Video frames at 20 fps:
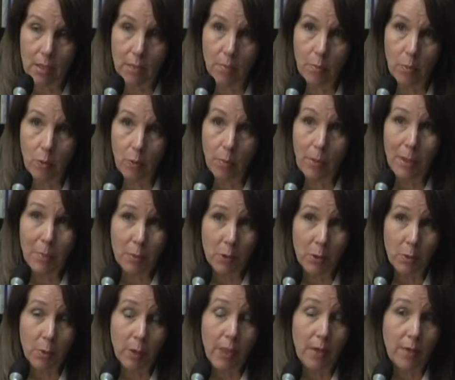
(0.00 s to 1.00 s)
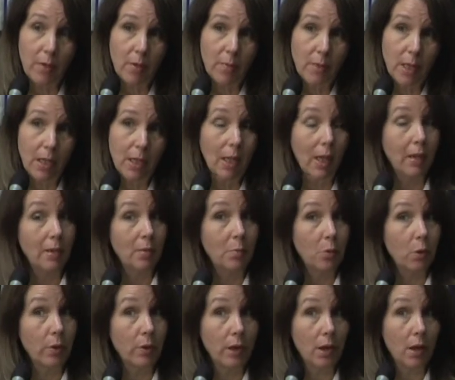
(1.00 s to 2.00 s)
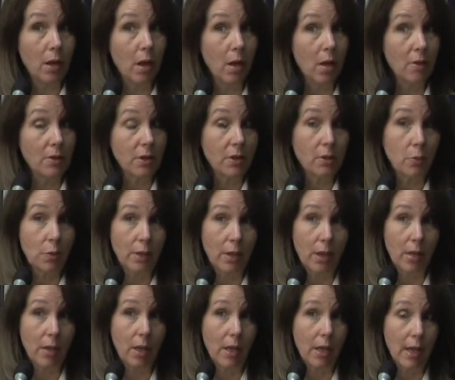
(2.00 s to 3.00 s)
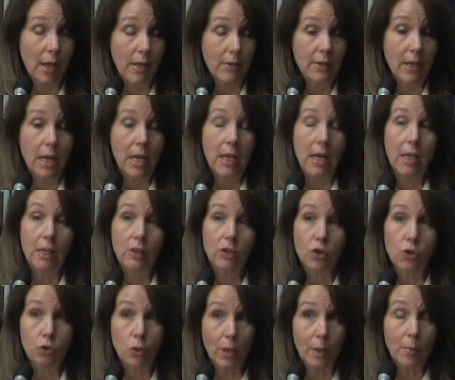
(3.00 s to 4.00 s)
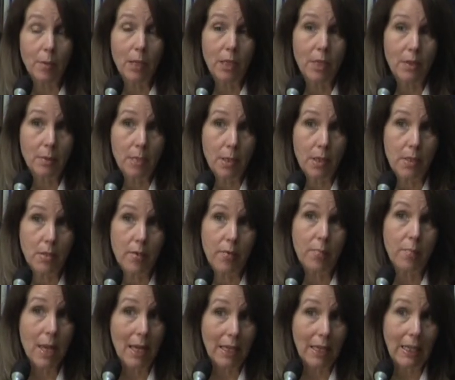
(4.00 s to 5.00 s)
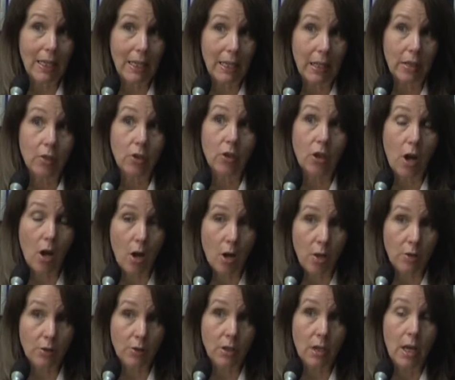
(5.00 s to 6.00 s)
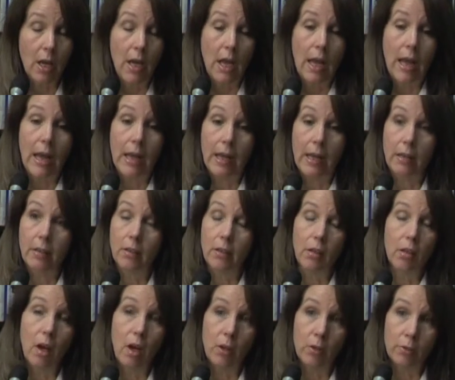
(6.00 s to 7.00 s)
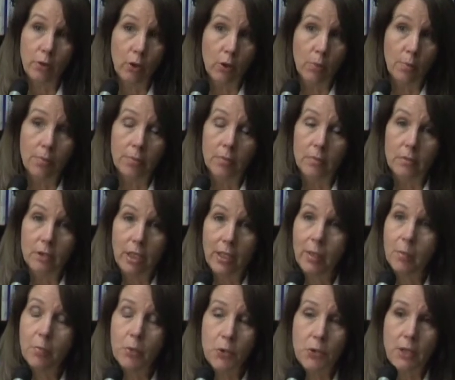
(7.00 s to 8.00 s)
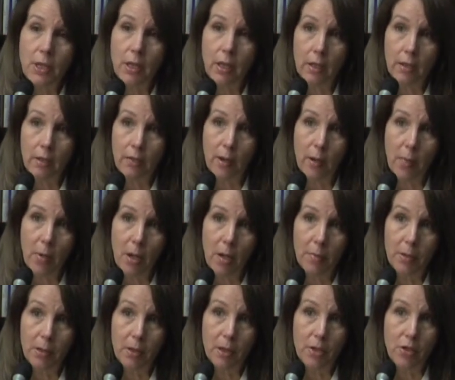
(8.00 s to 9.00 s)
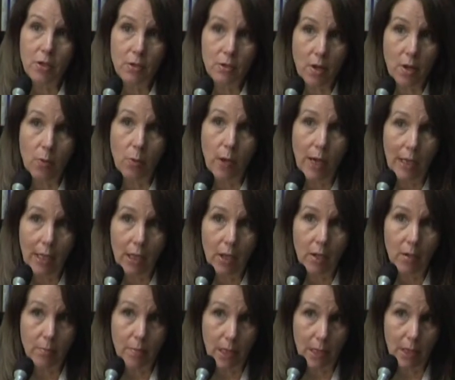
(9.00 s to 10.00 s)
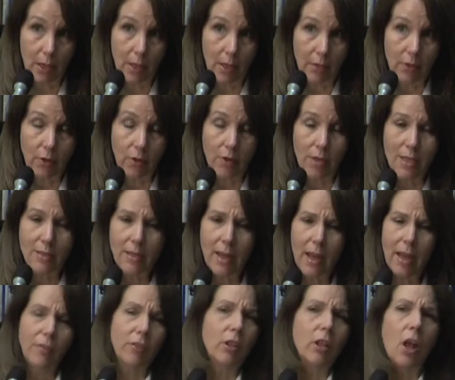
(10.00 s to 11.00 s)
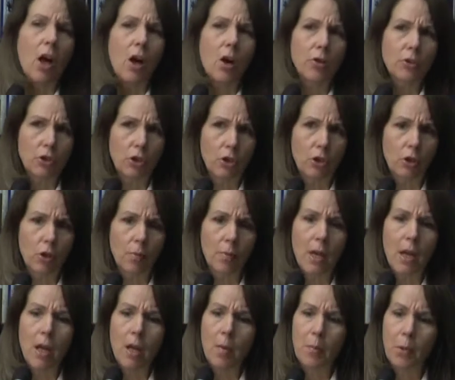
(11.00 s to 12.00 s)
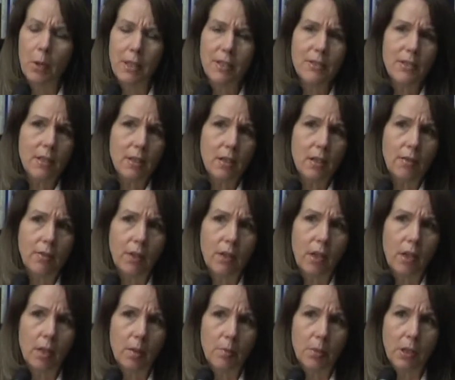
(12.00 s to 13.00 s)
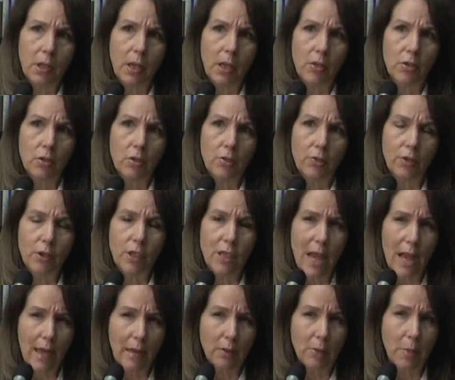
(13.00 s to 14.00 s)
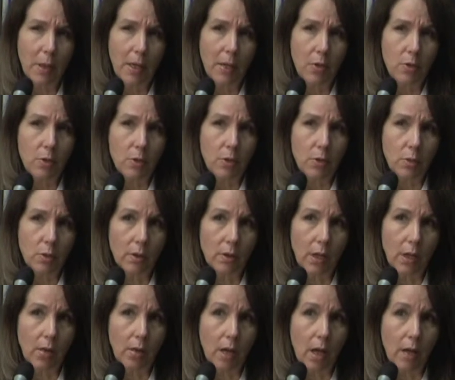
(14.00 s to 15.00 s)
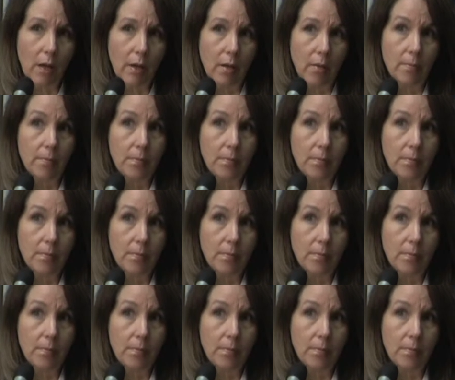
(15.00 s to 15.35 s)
The more people that we have on Medicaid, the more that it costs. And North Carolina has extremely expensive Medicaid cost, and over 10% of our population is already on Medicaid. So these have long-term, pretty significant implications for taxpayers in North Carolina.